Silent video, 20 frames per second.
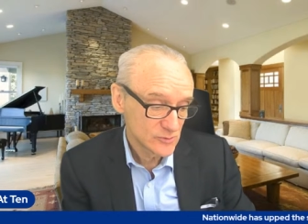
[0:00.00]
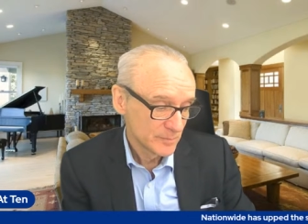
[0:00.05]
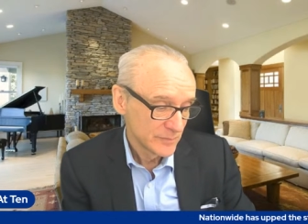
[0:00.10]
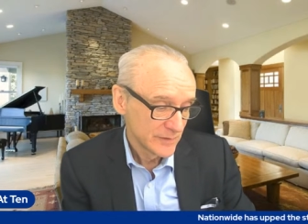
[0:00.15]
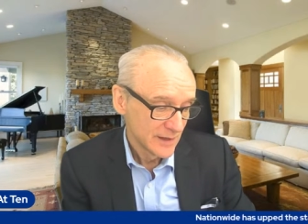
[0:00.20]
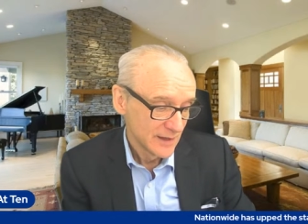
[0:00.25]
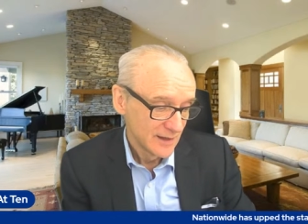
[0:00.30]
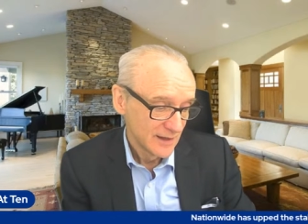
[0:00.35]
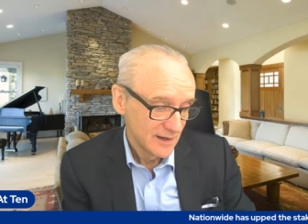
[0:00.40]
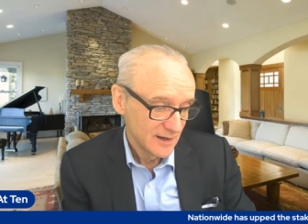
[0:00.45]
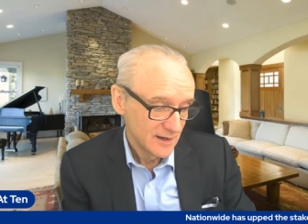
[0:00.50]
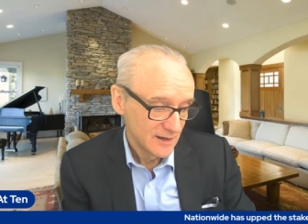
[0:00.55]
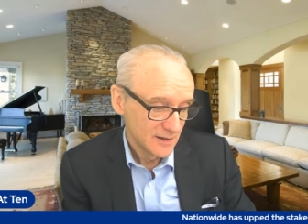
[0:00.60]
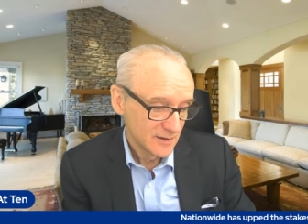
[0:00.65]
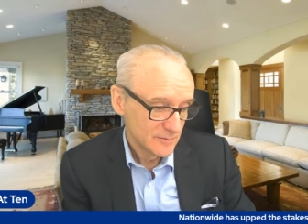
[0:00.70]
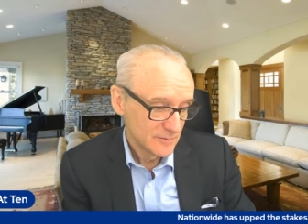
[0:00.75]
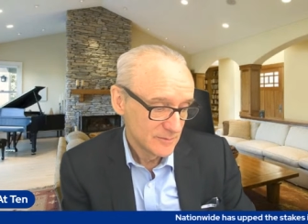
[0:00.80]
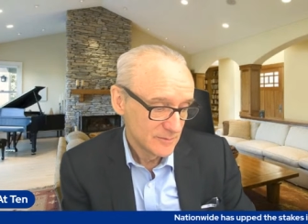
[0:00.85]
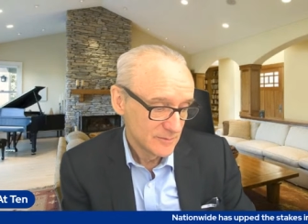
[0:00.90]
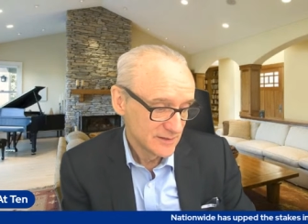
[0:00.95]
And
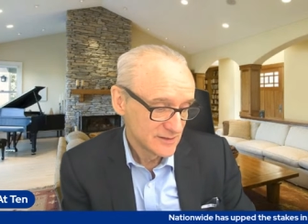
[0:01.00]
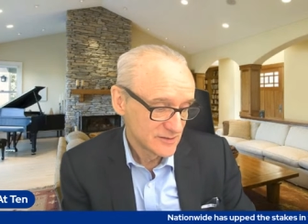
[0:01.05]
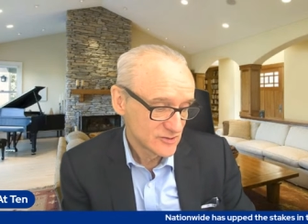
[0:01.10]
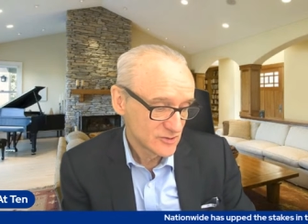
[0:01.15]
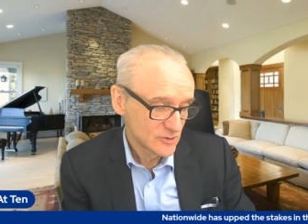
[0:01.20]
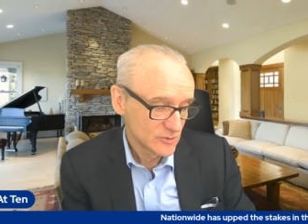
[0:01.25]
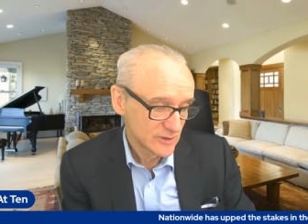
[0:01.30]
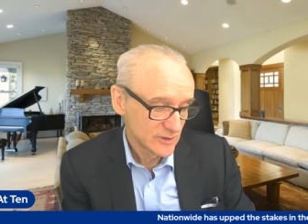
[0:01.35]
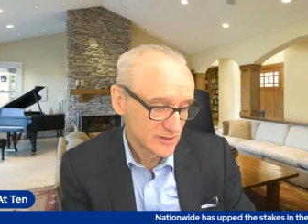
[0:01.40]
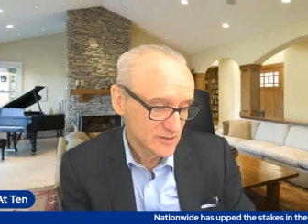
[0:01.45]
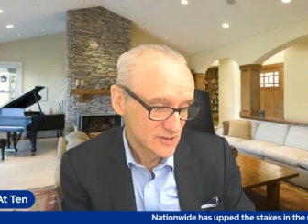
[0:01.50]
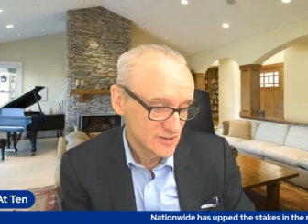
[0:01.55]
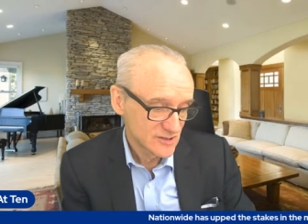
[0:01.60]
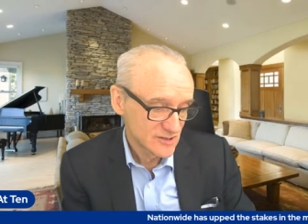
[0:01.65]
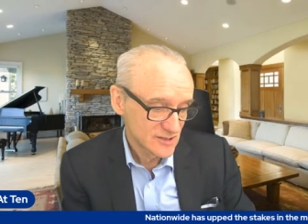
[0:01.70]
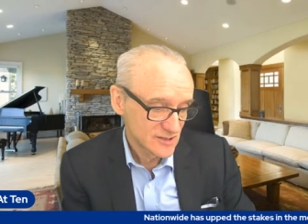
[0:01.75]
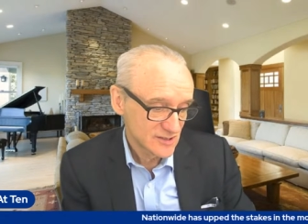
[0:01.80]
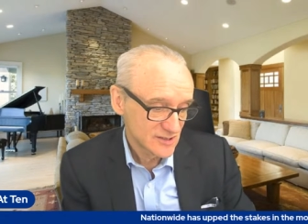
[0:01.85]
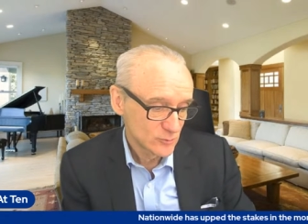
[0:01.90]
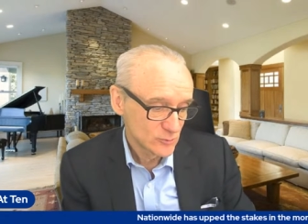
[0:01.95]
this is according to
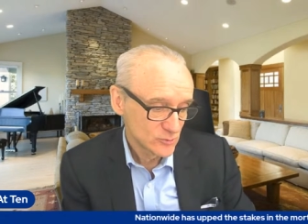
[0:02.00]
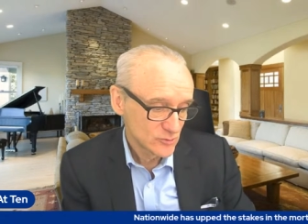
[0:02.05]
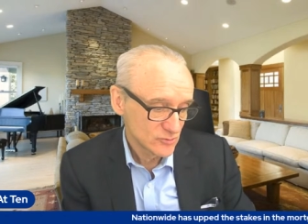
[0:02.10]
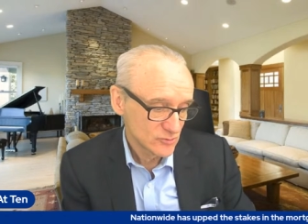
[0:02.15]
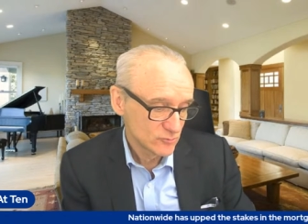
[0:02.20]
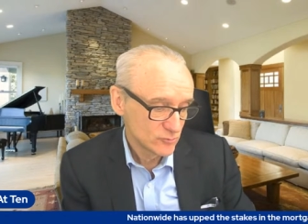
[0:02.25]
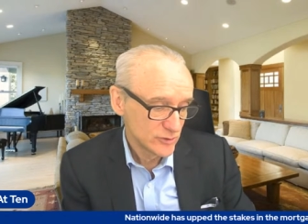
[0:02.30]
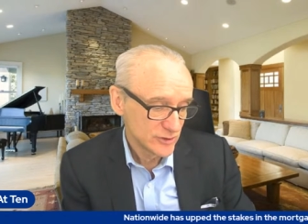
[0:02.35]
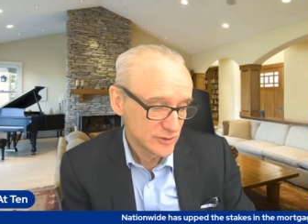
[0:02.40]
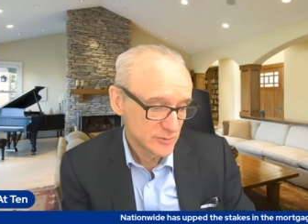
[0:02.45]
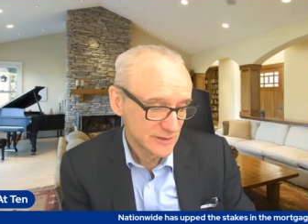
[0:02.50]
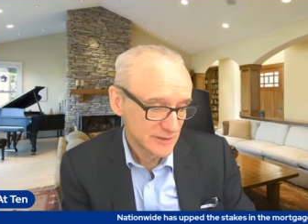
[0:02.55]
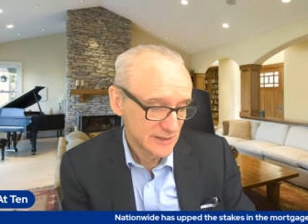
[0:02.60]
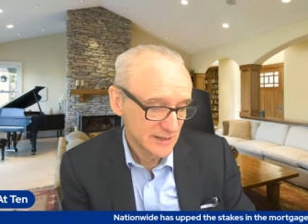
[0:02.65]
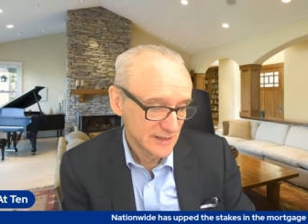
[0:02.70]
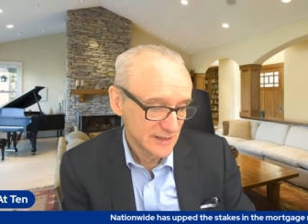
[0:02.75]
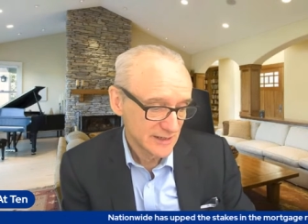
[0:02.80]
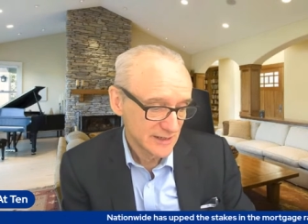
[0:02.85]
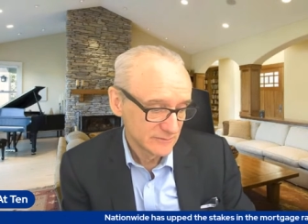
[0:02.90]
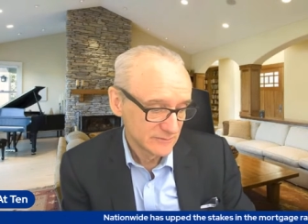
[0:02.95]
Savills Richmond Let,
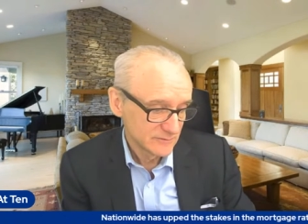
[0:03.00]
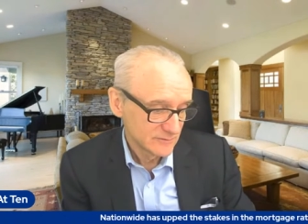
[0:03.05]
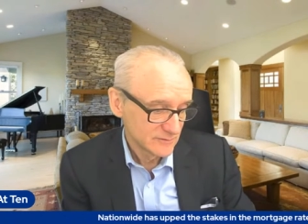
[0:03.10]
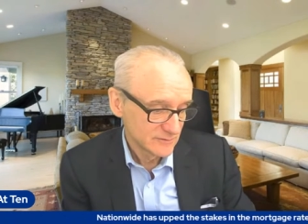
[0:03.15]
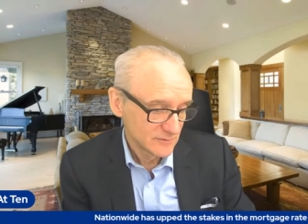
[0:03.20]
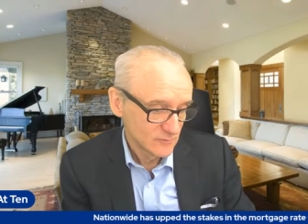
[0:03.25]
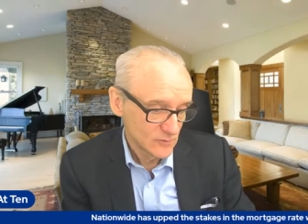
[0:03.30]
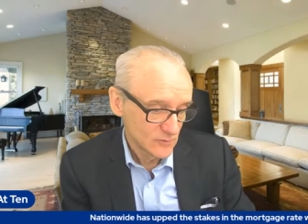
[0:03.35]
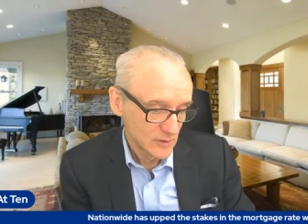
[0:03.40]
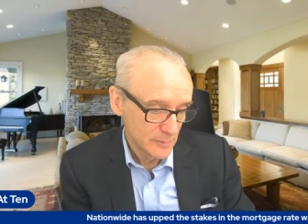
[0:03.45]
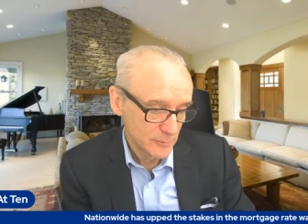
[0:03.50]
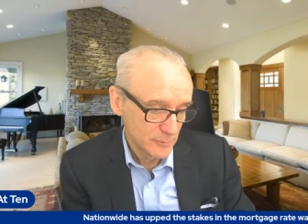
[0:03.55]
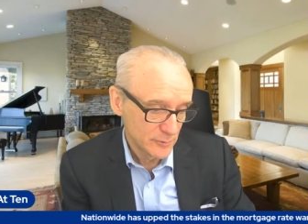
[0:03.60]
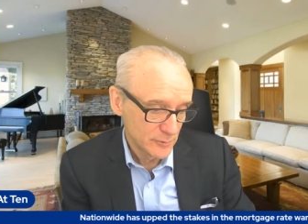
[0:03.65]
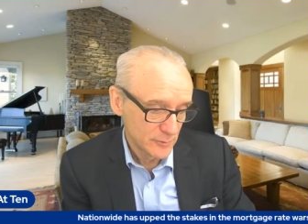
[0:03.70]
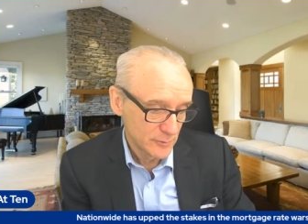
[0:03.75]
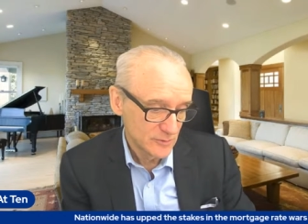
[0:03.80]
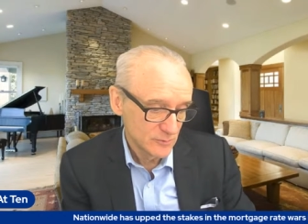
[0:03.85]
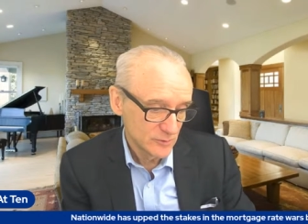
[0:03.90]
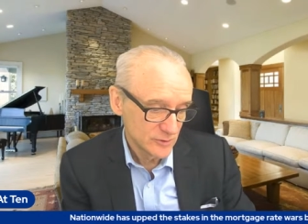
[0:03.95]
a property
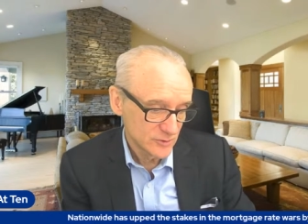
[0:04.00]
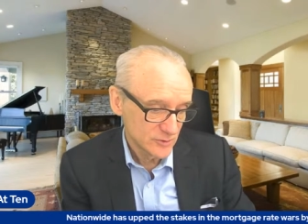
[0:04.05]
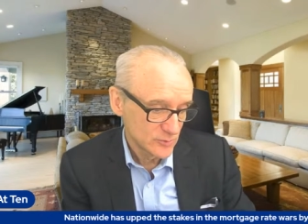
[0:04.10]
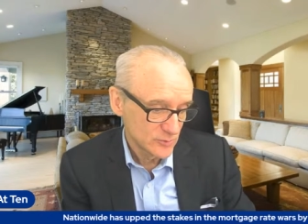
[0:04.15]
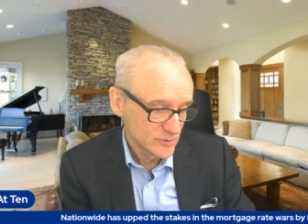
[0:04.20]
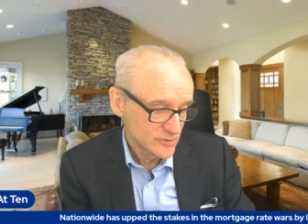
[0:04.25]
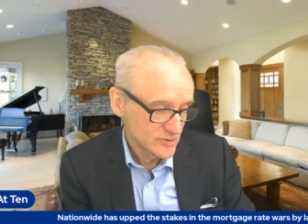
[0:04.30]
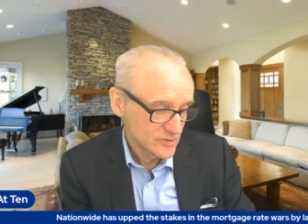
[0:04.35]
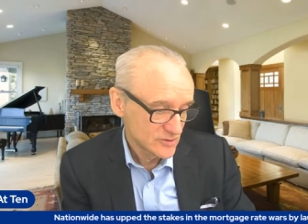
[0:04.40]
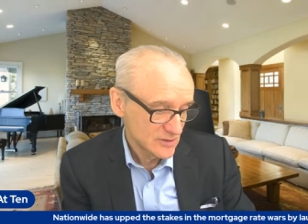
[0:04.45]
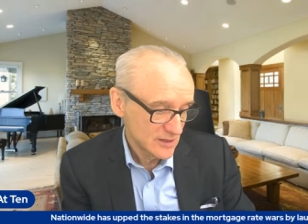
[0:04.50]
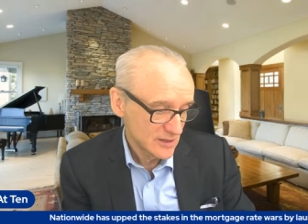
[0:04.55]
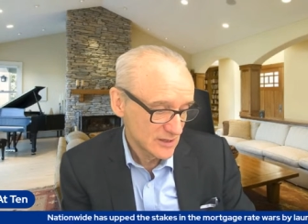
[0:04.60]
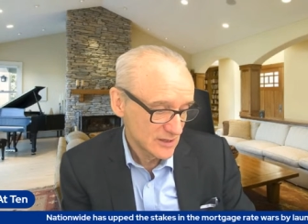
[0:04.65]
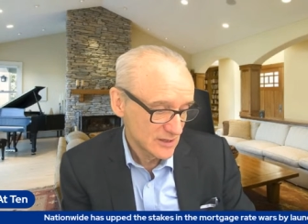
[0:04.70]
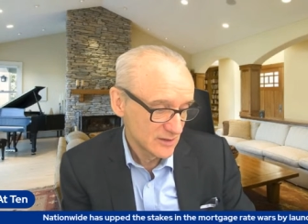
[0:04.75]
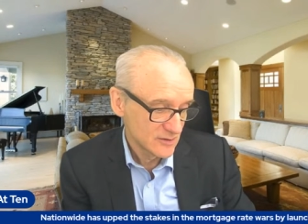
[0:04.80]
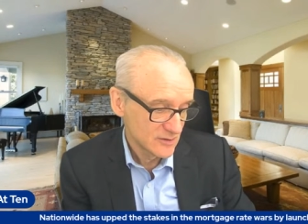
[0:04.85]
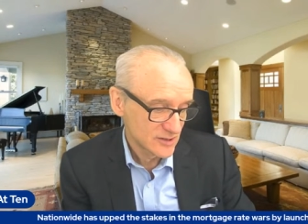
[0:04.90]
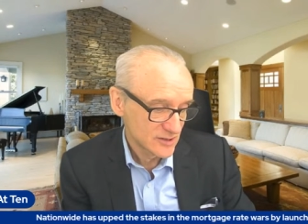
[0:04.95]
which was an
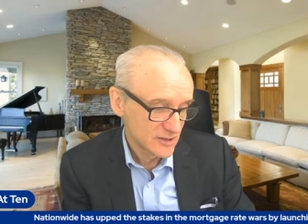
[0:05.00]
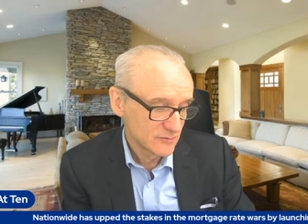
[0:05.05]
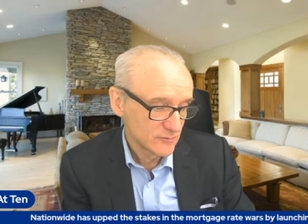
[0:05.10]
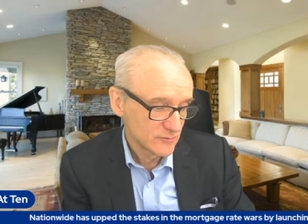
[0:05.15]
asking rent of